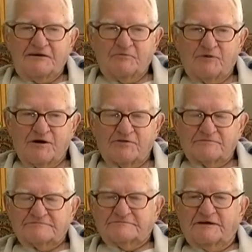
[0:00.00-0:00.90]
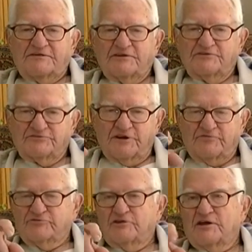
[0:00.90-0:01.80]
Well, and this
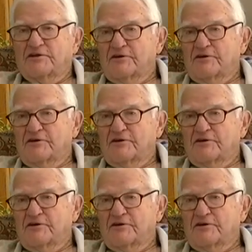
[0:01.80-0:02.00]
covers a lot of